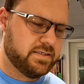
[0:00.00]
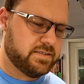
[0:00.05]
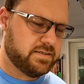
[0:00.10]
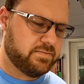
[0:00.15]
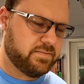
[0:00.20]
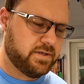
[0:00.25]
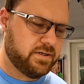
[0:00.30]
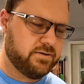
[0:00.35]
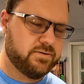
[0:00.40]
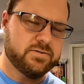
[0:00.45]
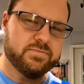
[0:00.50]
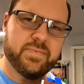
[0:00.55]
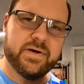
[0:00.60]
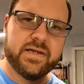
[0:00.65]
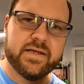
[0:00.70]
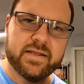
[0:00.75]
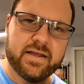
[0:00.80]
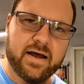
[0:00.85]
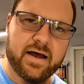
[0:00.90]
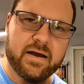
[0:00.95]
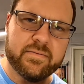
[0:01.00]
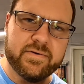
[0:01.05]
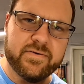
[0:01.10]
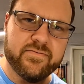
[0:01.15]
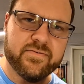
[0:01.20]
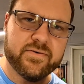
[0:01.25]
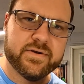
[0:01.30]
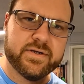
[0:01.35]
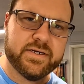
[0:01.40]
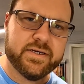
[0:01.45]
that somebody who's been in the hobby
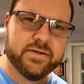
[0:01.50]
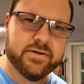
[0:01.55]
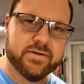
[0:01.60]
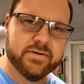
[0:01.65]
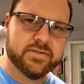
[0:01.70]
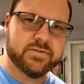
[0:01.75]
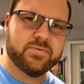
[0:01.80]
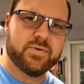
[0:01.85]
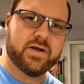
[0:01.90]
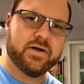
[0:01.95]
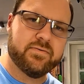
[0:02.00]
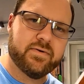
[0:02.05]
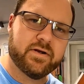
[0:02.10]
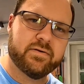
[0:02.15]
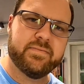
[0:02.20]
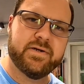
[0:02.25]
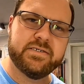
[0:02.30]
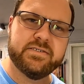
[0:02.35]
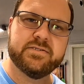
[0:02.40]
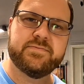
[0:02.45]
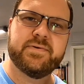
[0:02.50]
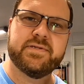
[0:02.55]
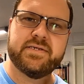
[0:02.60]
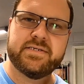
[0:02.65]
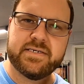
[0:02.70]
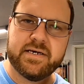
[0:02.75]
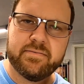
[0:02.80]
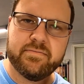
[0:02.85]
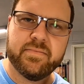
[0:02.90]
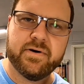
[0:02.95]
for years, would I recommend you spend the
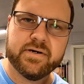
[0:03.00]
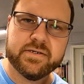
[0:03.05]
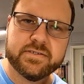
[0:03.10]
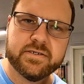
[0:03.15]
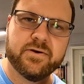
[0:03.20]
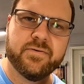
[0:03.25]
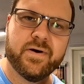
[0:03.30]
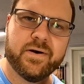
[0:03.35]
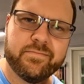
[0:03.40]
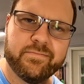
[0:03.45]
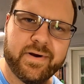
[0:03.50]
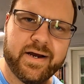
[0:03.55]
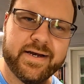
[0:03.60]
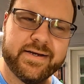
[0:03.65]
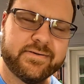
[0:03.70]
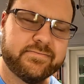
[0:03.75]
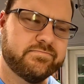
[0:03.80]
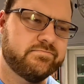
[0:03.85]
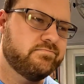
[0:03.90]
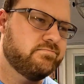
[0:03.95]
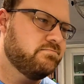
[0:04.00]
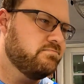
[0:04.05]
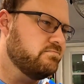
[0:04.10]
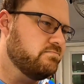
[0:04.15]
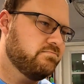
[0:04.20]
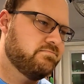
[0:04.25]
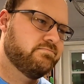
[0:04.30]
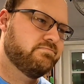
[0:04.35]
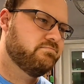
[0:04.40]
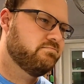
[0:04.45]
10 bucks and go out and buy it?
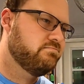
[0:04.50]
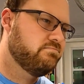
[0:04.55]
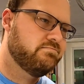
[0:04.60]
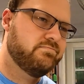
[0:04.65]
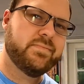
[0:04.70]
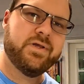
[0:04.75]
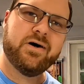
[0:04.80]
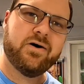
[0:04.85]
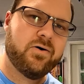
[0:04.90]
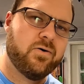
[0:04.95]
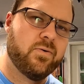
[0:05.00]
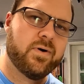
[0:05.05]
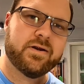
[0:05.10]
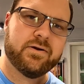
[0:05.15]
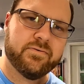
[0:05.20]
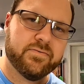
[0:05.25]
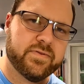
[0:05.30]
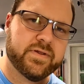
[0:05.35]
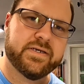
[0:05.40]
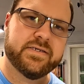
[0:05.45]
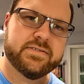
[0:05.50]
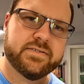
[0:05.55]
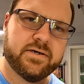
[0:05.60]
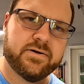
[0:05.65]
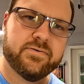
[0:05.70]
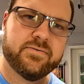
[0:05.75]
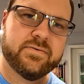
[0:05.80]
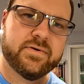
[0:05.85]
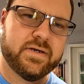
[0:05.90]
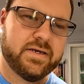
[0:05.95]
No, I don't think
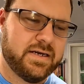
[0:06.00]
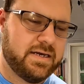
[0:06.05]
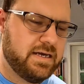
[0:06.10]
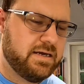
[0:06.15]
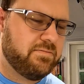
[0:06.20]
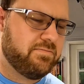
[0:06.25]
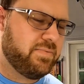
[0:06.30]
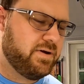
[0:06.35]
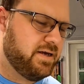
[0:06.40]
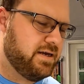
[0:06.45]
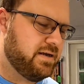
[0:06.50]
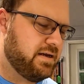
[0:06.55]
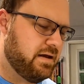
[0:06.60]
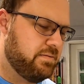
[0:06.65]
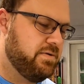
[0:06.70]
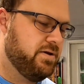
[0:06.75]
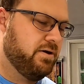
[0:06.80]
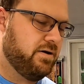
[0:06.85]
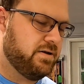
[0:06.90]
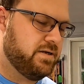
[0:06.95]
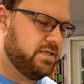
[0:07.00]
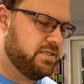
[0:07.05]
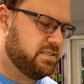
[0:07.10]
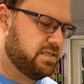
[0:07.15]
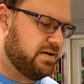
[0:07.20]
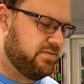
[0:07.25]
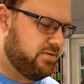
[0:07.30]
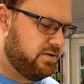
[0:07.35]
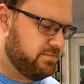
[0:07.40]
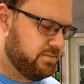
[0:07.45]
so. But I'll be
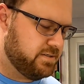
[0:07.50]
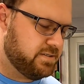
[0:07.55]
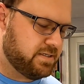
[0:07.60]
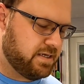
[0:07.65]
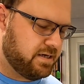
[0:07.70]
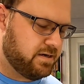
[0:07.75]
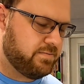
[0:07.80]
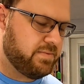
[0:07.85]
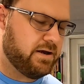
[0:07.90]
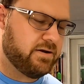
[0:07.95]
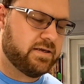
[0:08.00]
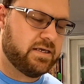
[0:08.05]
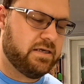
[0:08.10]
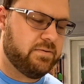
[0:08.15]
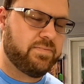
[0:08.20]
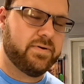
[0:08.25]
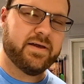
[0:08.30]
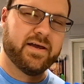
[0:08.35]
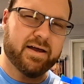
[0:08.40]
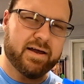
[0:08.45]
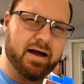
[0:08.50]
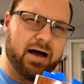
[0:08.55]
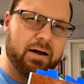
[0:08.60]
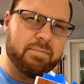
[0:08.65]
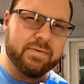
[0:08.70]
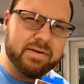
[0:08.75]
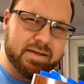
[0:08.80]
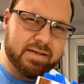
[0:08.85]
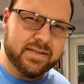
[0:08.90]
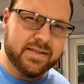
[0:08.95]
honest, I've almost thought about keeping a
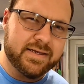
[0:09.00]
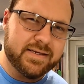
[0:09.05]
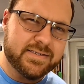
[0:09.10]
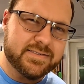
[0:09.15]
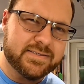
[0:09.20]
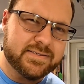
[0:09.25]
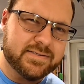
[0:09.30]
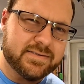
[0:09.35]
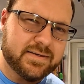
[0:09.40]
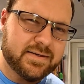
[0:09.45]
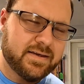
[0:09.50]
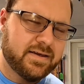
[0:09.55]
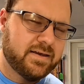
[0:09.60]
copy of this